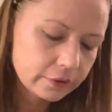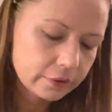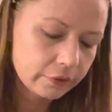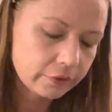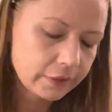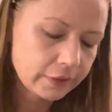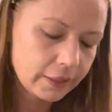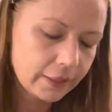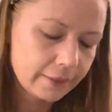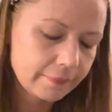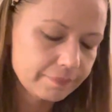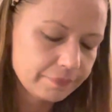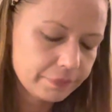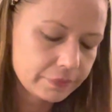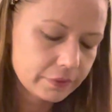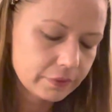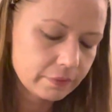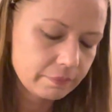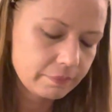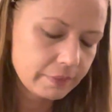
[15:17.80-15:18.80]
Okay,
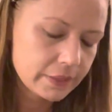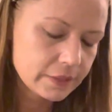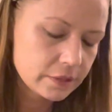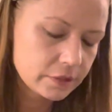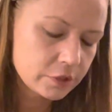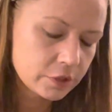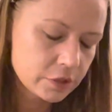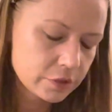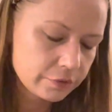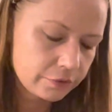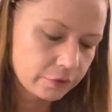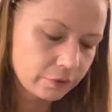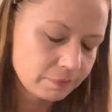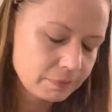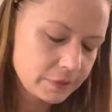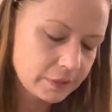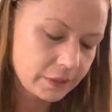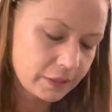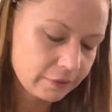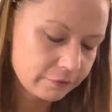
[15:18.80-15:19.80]
messages from
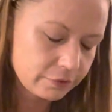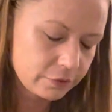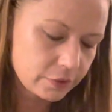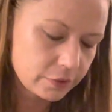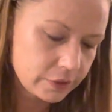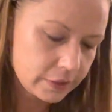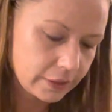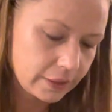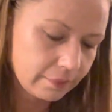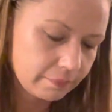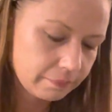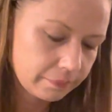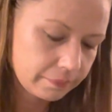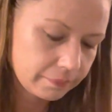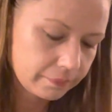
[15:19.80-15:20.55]
DF to DM.